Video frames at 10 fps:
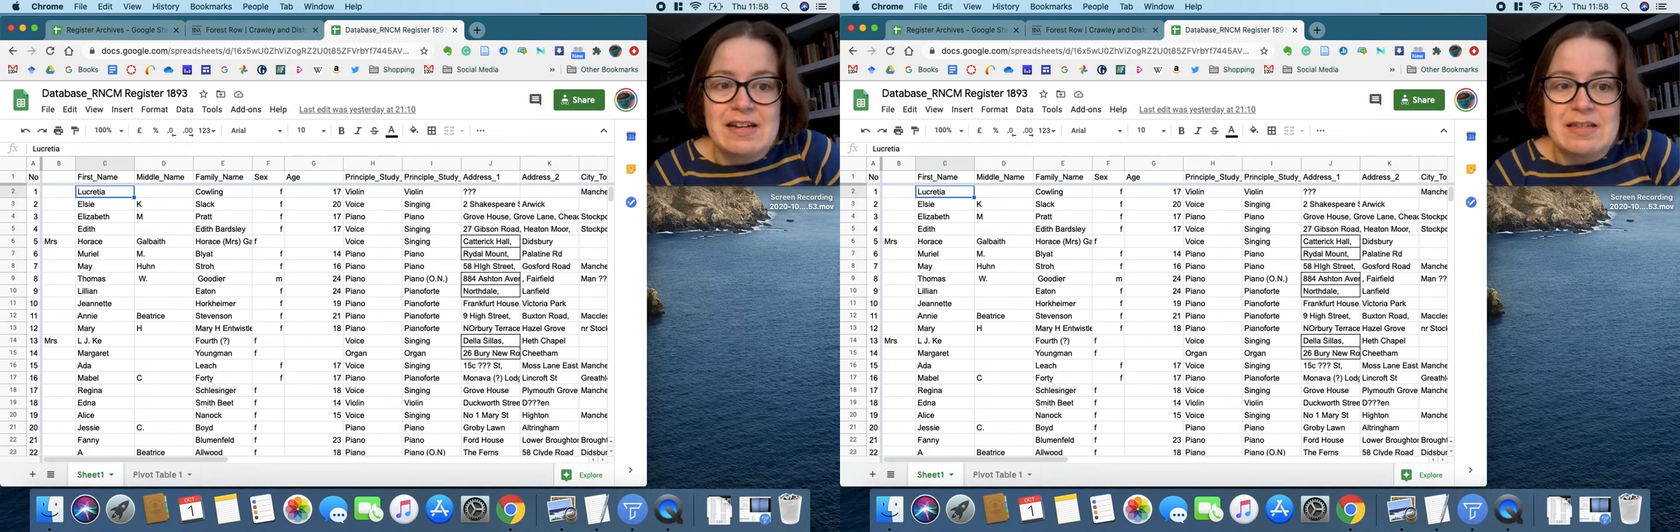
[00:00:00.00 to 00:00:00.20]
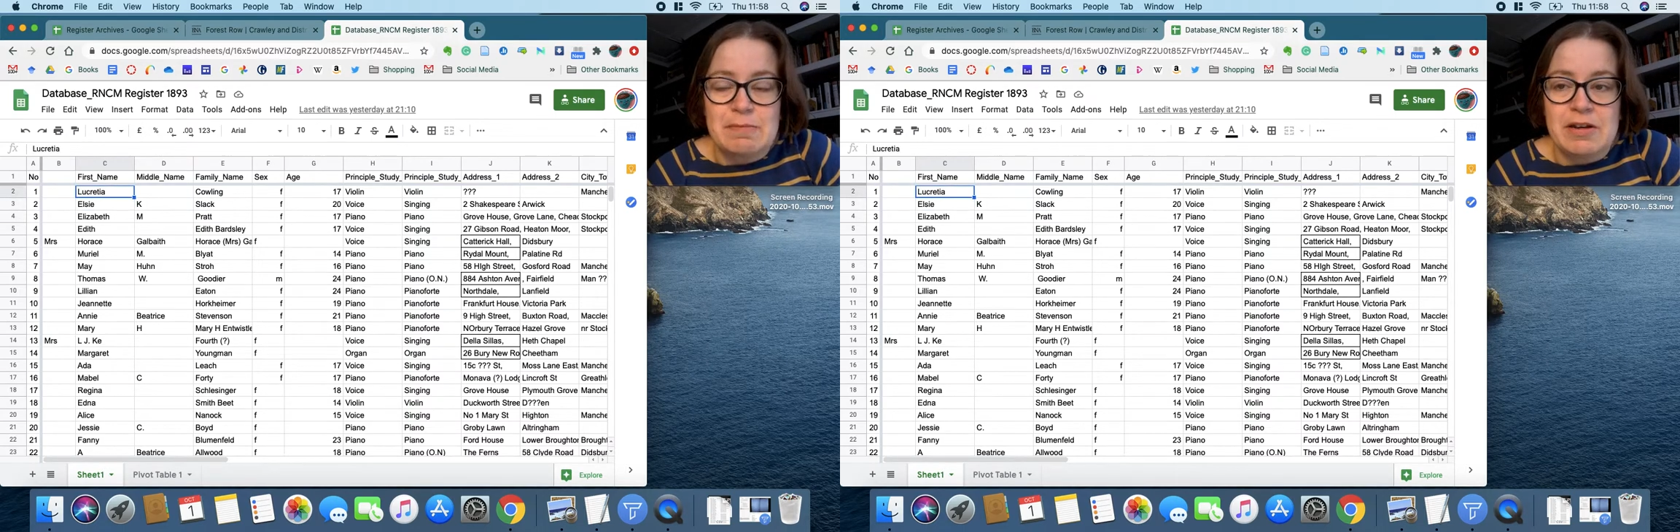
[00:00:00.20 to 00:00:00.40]
I
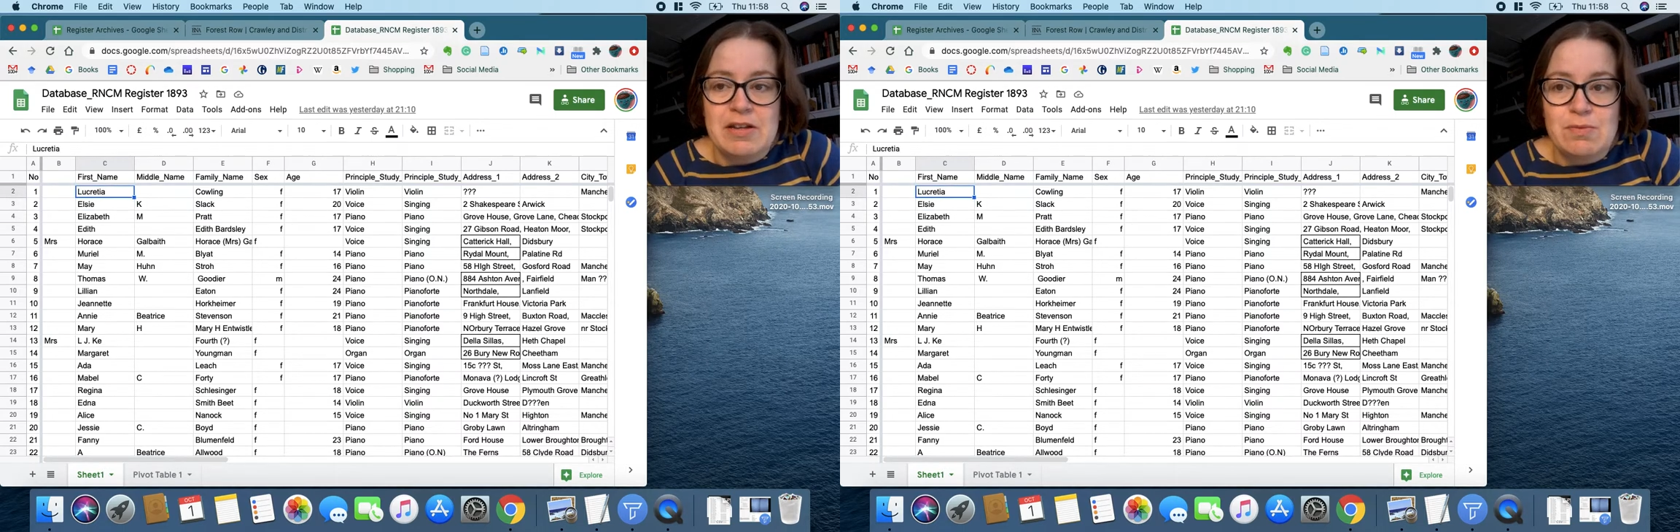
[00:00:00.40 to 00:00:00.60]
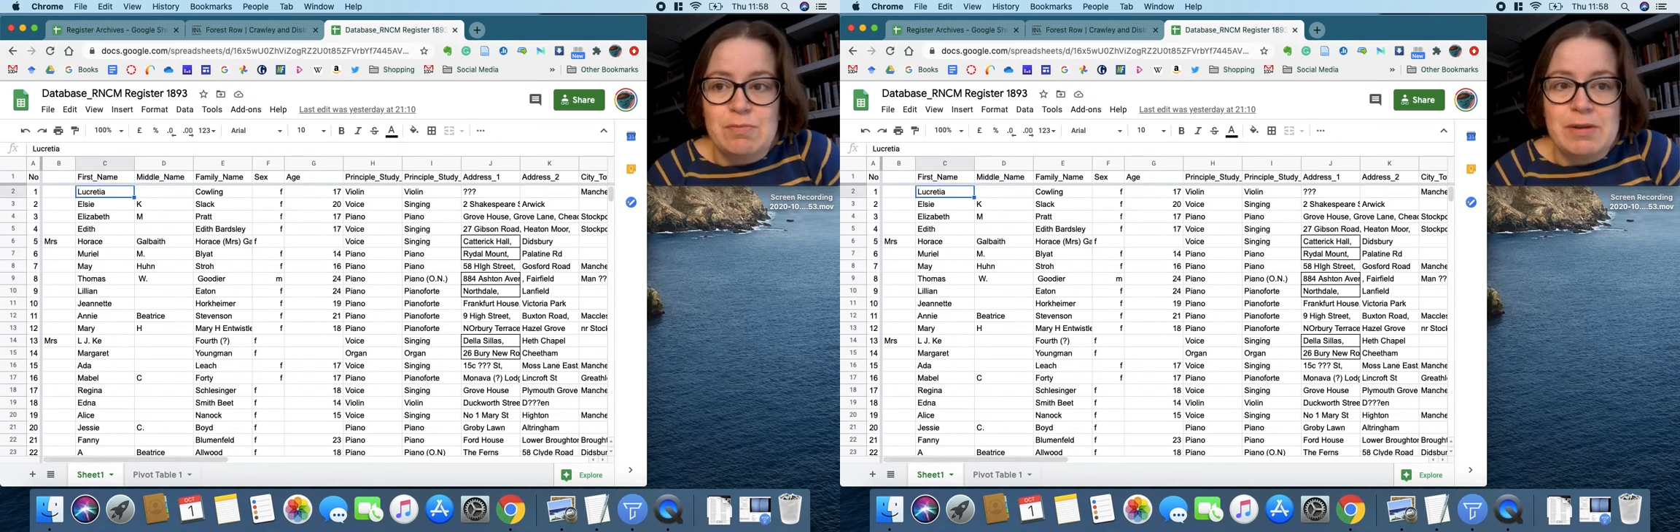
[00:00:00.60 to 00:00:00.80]

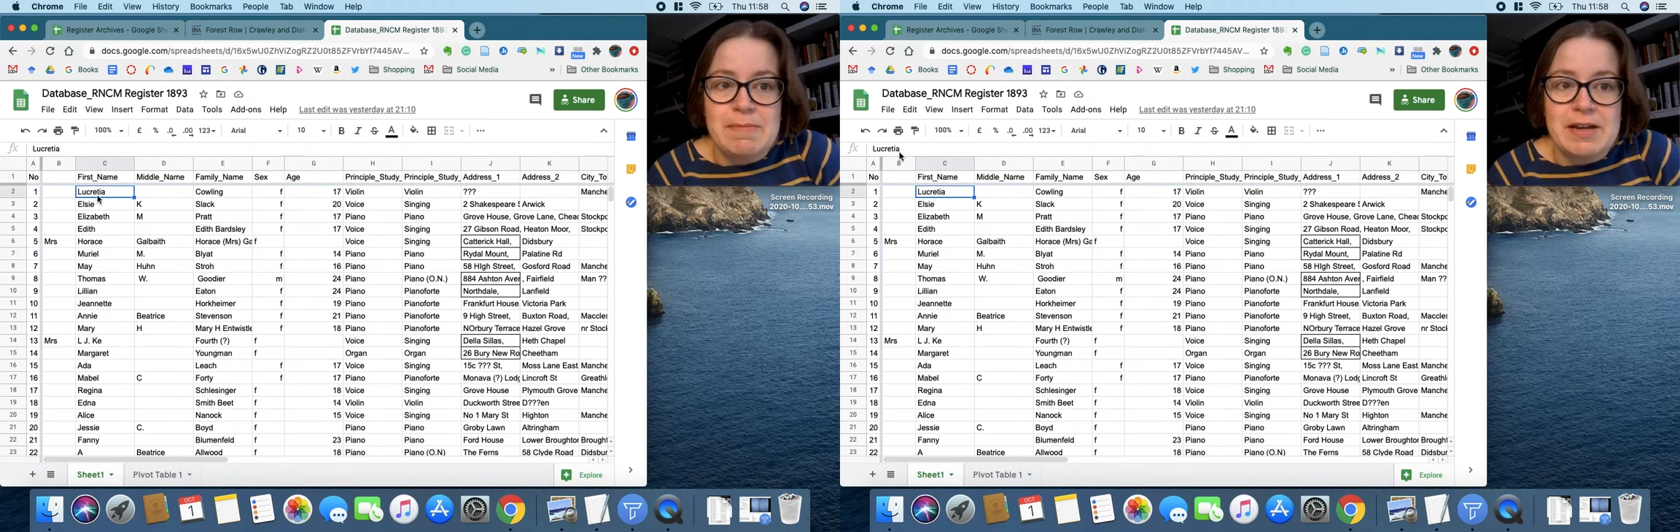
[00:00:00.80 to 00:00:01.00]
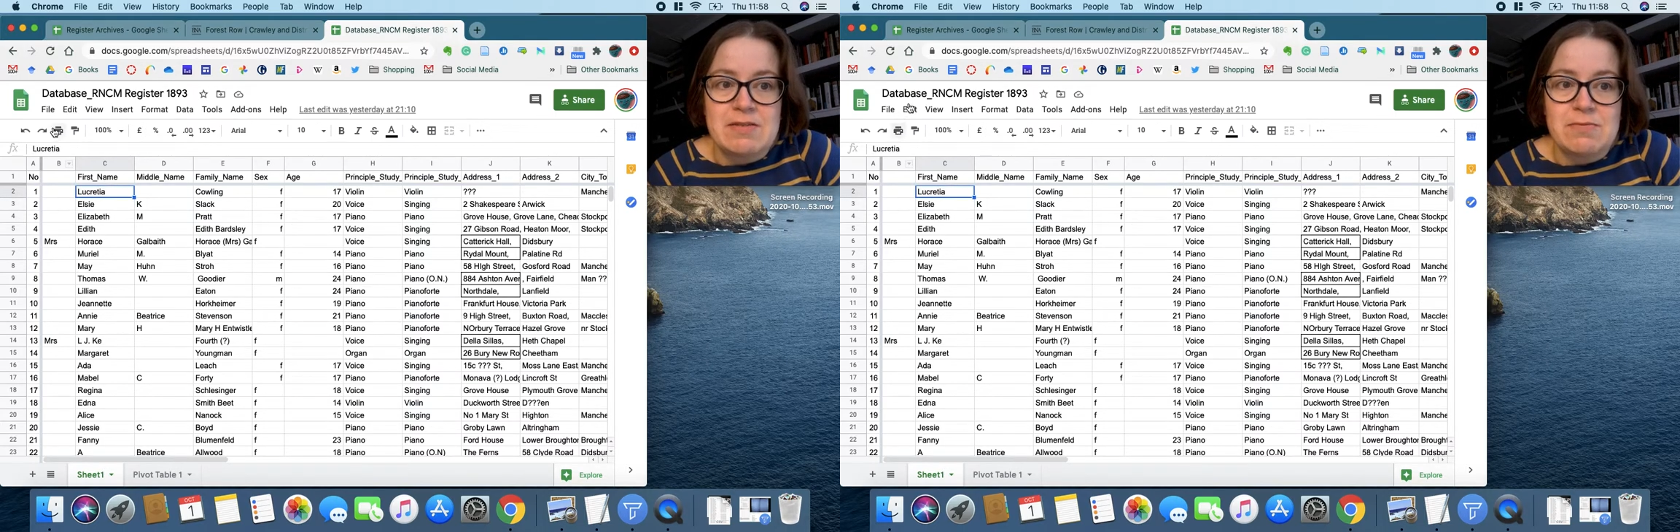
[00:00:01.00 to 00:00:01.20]
suppose would be a
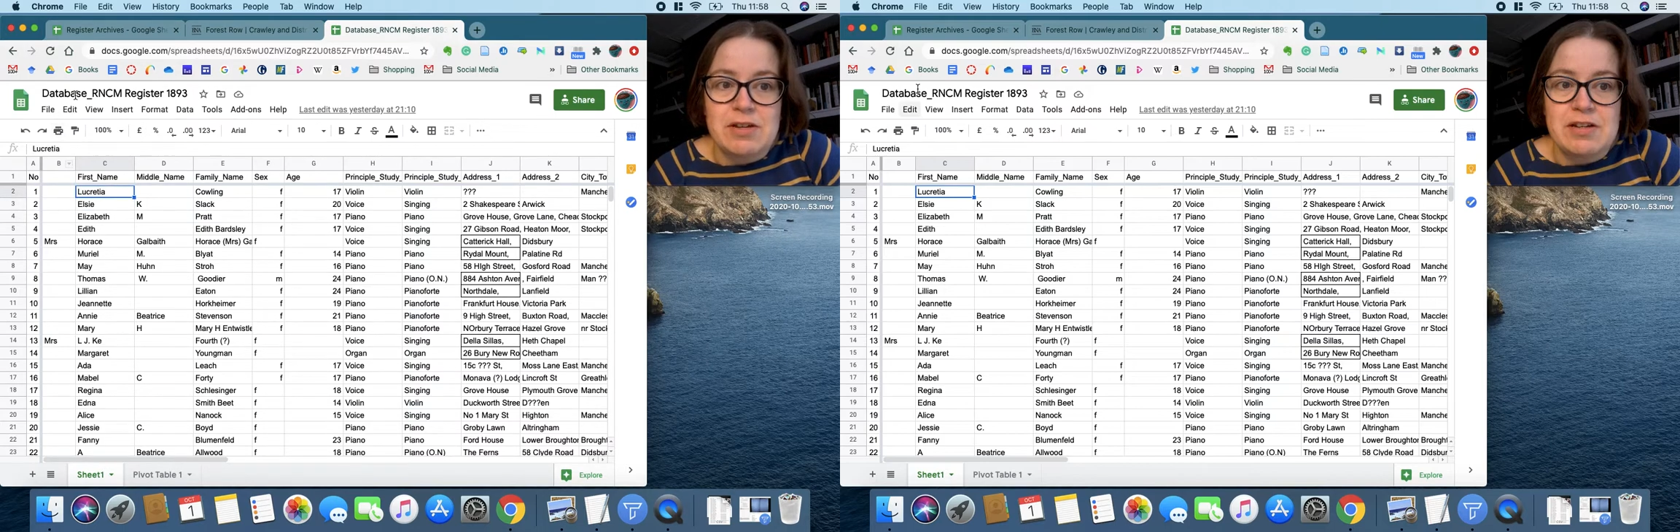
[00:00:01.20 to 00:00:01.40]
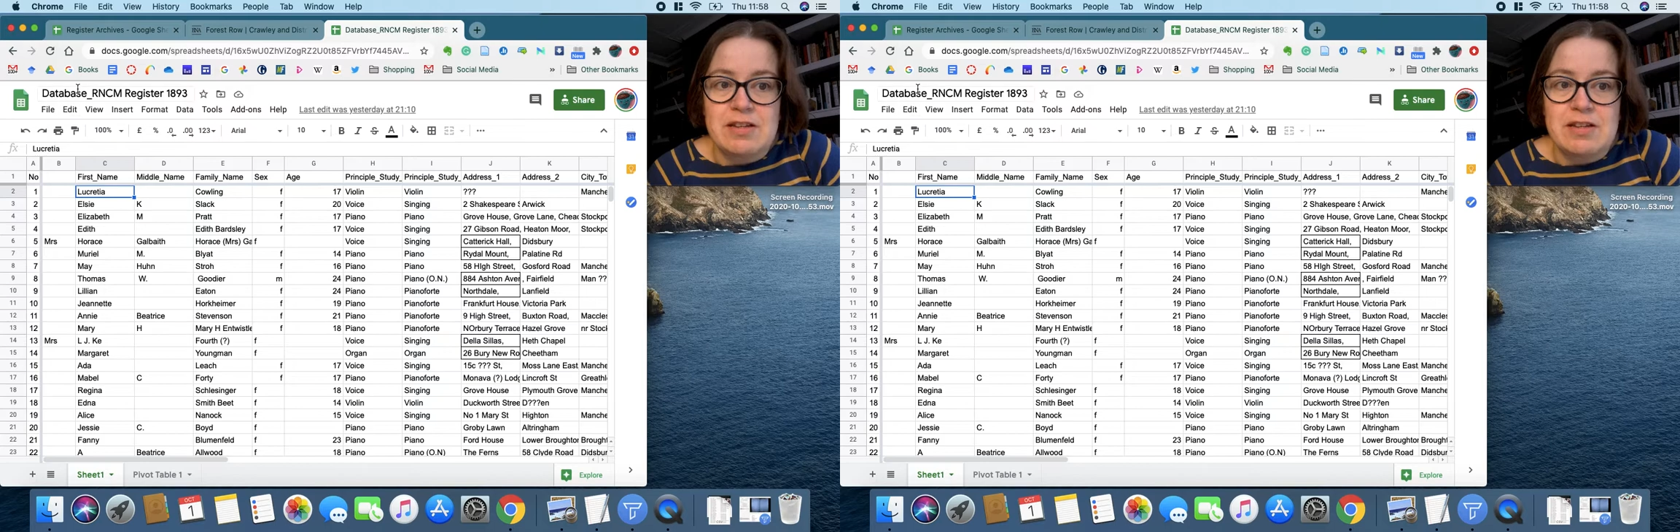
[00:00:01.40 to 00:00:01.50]
better word.